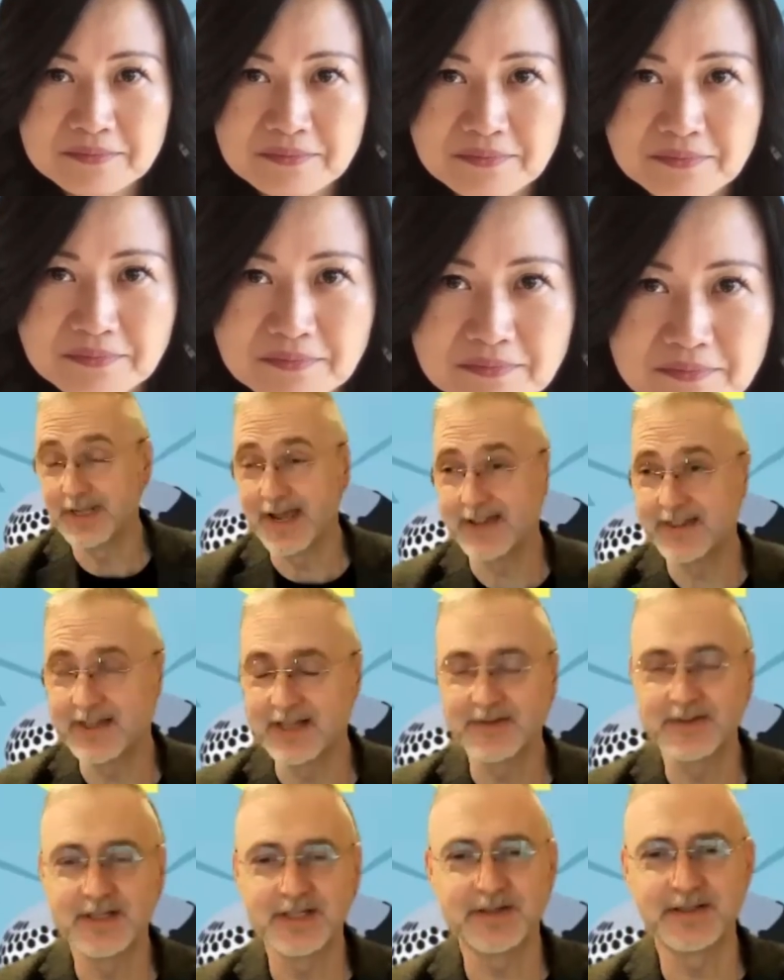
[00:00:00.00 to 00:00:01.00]
So yeah,
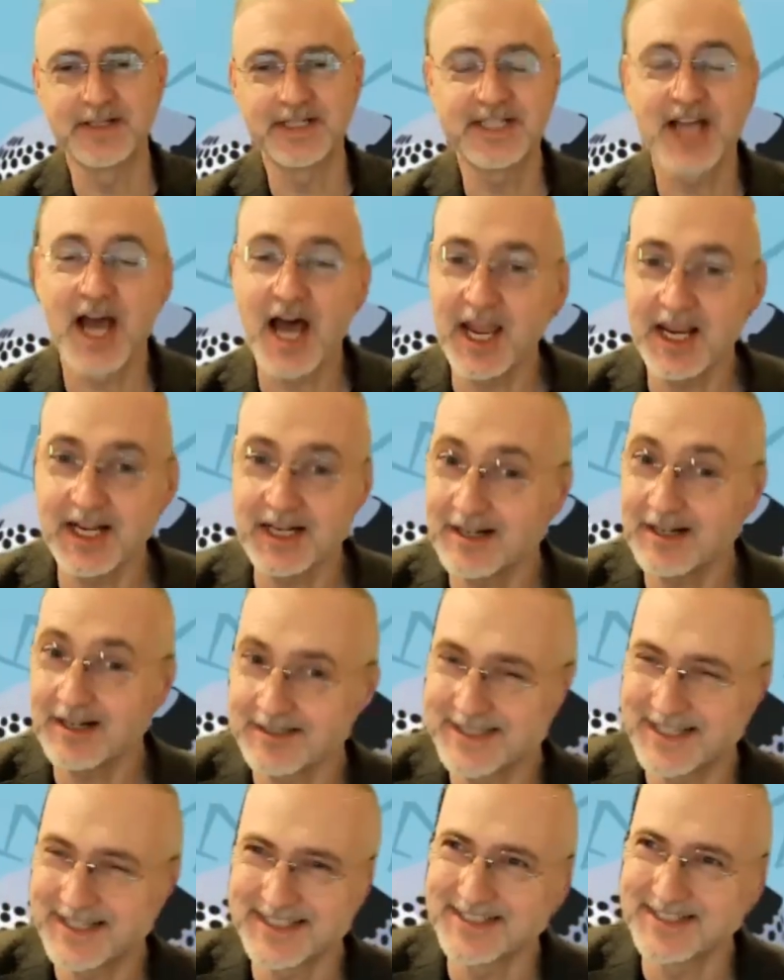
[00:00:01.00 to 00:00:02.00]
the
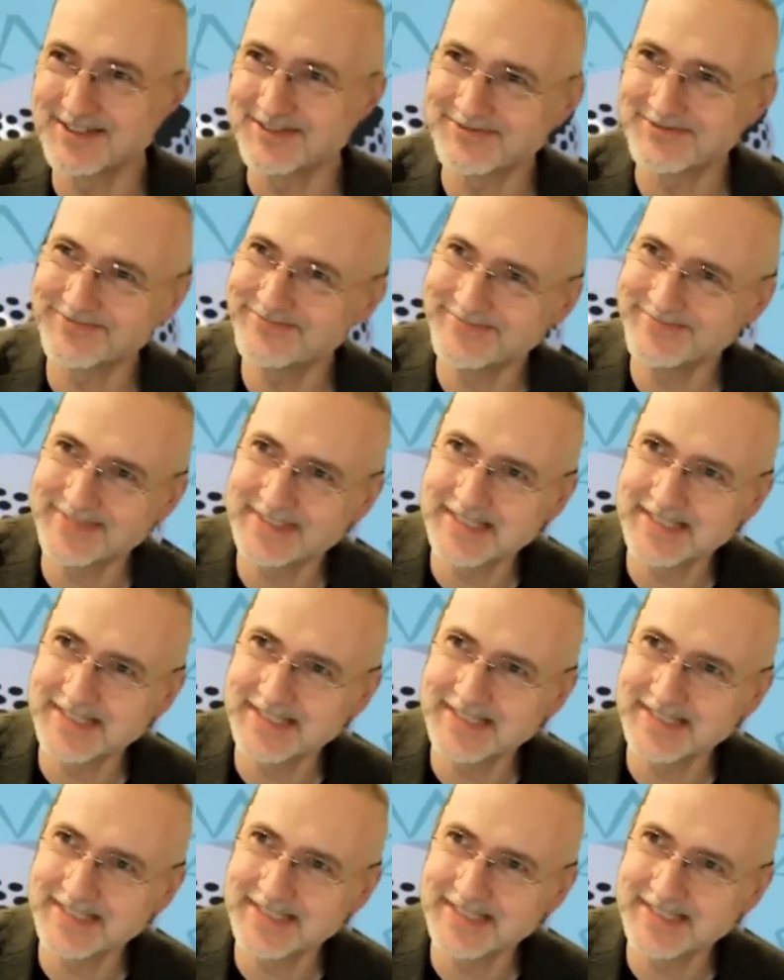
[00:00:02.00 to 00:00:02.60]
title doesn't